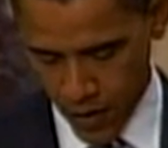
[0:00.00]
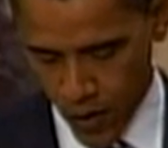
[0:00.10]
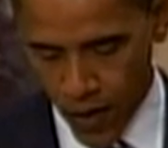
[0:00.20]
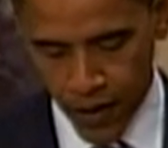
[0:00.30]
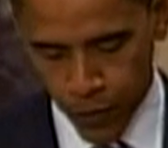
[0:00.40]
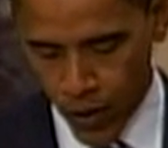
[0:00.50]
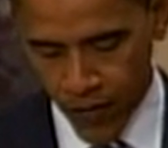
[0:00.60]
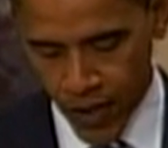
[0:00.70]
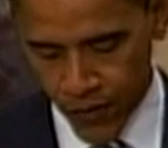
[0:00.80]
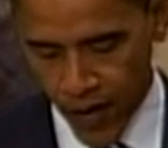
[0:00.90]
during the
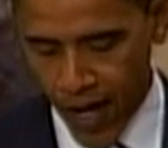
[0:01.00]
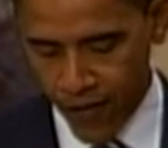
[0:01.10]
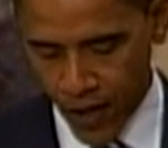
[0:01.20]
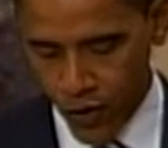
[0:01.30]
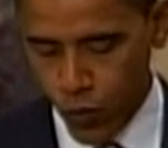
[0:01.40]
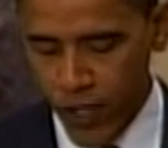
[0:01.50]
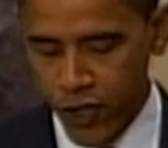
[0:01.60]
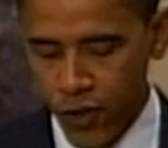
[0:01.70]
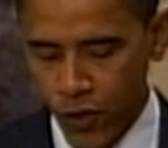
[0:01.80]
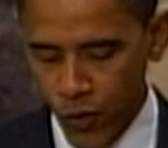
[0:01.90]
previous 5 years. We
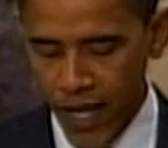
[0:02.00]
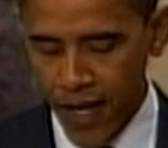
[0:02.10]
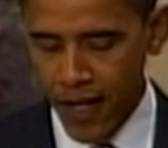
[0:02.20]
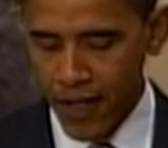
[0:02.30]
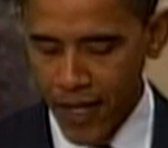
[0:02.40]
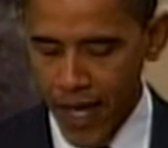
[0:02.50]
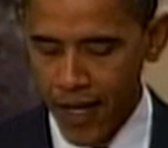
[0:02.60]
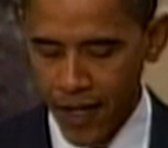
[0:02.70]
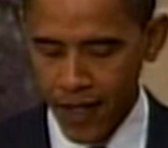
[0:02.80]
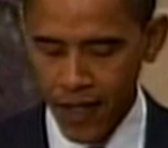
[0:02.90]
should do that
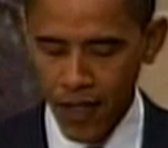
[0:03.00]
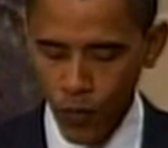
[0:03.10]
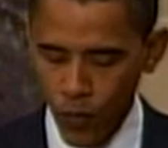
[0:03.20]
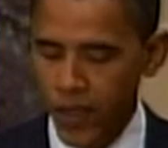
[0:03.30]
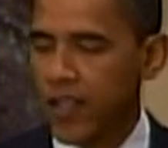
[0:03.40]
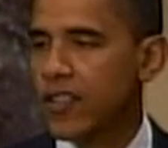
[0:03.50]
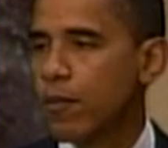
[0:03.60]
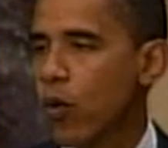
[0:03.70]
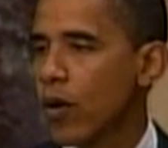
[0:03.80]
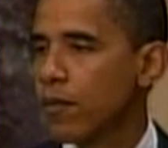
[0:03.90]
again with this
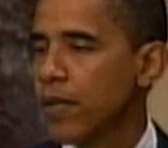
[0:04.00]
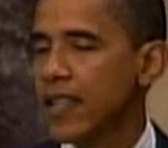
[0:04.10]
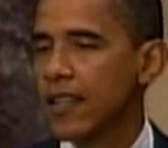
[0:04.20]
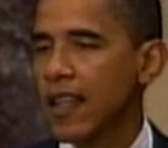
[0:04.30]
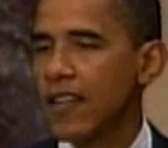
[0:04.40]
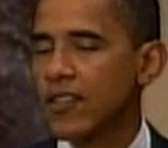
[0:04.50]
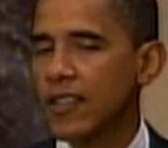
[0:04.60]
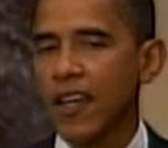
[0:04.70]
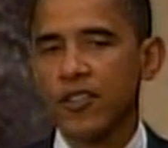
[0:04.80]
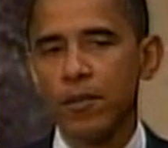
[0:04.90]
important piece of
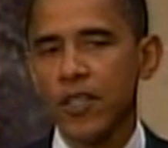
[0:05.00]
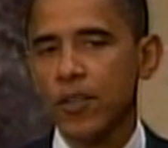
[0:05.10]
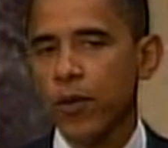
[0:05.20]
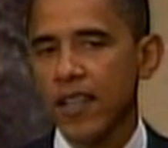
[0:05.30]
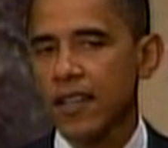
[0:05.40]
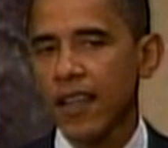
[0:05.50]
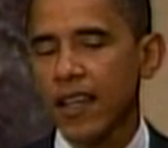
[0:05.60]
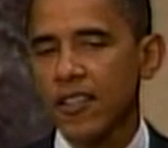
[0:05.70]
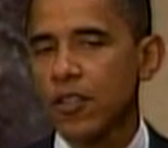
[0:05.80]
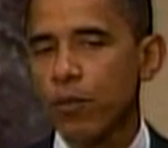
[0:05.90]
legislation. Mr. President, I
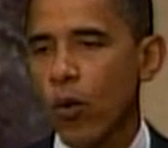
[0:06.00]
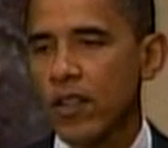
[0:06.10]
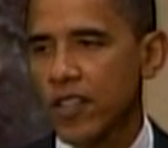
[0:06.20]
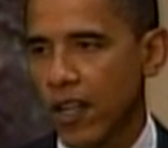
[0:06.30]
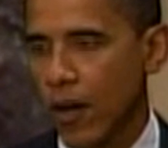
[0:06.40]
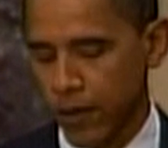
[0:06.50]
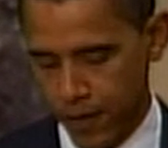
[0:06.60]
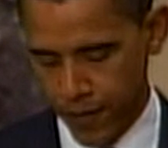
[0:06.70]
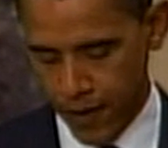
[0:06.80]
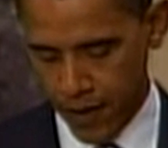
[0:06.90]
think it's important to note
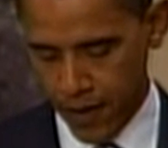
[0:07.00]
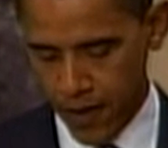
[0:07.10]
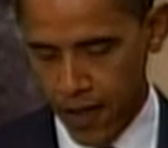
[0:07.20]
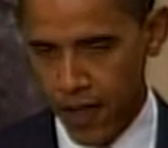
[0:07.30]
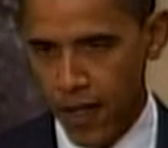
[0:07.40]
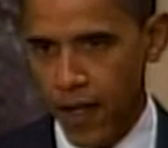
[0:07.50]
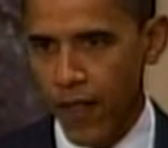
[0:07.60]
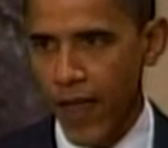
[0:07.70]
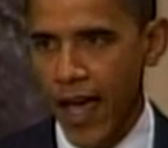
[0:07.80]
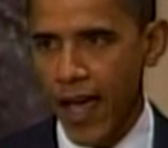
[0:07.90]

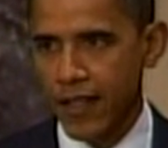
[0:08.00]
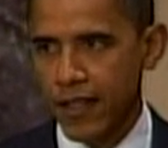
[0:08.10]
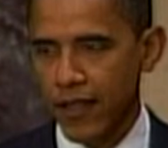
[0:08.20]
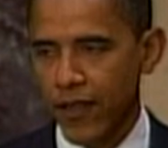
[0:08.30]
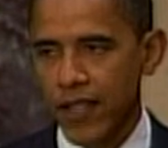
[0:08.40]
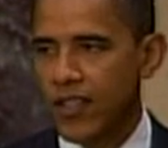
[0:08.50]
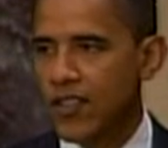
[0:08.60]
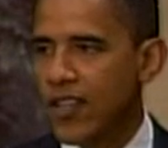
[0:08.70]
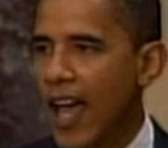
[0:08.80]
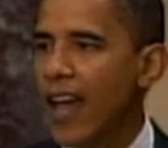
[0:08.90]
that this
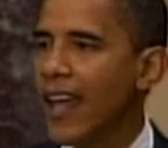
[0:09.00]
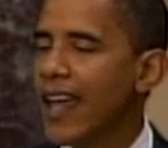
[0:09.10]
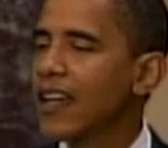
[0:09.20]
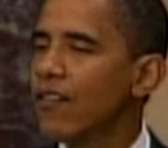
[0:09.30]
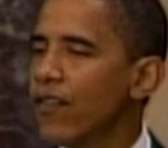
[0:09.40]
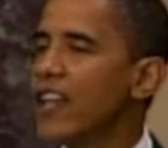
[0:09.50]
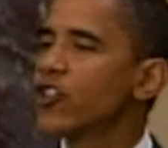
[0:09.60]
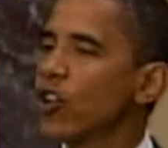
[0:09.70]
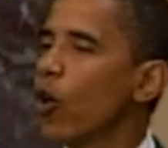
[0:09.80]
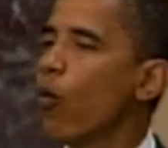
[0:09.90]
is not a
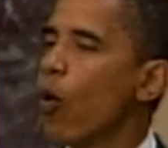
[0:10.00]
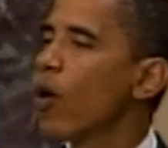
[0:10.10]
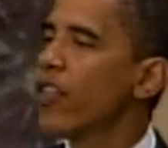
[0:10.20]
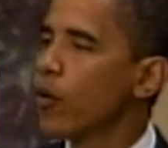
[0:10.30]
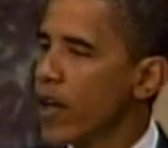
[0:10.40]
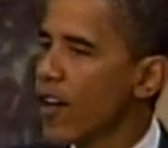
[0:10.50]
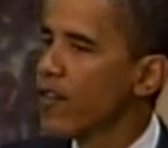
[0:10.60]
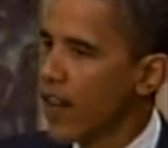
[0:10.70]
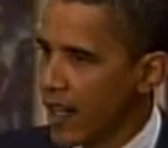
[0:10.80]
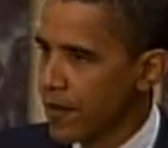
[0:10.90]
conventional war that we are
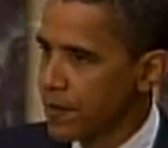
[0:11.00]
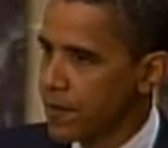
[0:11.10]
fighting,